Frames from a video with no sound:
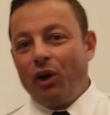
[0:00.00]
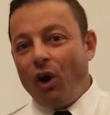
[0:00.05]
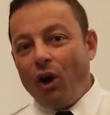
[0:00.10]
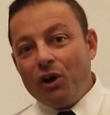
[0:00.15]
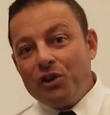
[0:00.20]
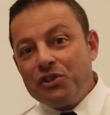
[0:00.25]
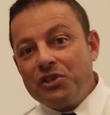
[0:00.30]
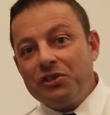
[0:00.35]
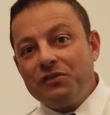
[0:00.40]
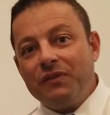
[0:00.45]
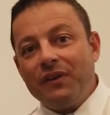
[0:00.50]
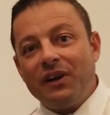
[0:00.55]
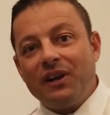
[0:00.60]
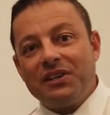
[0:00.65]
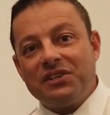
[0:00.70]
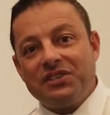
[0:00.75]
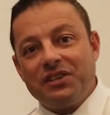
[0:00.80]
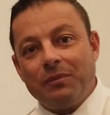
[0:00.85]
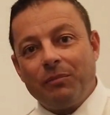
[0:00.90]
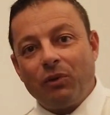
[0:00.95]
Ours is very
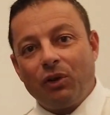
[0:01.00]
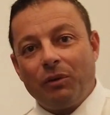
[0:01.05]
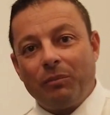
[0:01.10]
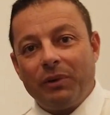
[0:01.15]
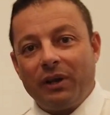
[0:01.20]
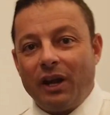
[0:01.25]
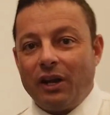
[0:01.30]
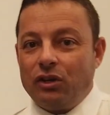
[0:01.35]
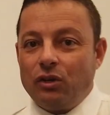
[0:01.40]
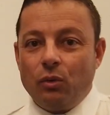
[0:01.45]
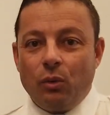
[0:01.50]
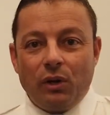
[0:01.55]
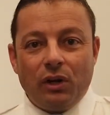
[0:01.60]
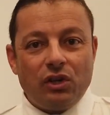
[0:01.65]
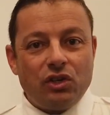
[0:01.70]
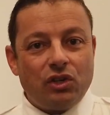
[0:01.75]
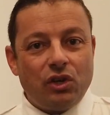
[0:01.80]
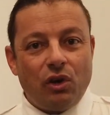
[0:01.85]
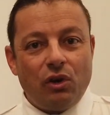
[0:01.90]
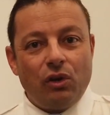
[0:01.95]
similar, but I do want to
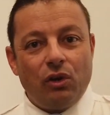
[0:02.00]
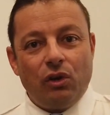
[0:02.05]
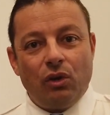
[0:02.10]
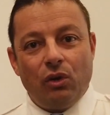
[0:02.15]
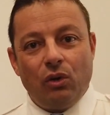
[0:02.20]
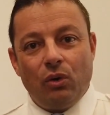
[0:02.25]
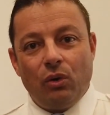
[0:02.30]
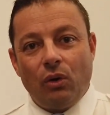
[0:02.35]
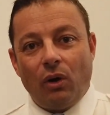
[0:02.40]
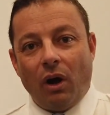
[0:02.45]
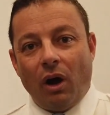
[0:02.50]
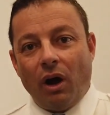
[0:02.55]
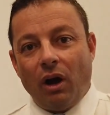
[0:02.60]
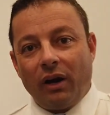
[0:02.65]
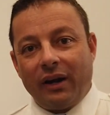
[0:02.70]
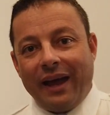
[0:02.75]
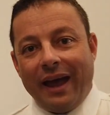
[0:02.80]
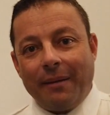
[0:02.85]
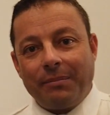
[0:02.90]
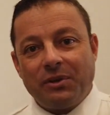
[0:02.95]
show you our
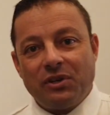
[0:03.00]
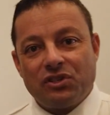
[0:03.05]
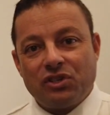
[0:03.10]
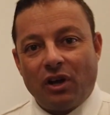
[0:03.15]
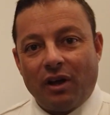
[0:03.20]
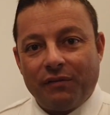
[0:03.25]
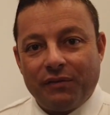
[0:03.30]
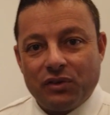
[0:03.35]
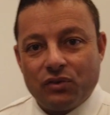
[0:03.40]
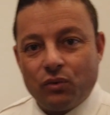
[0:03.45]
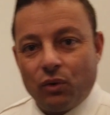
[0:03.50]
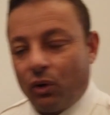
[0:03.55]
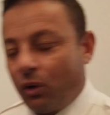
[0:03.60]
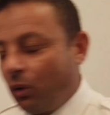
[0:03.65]
captain's office real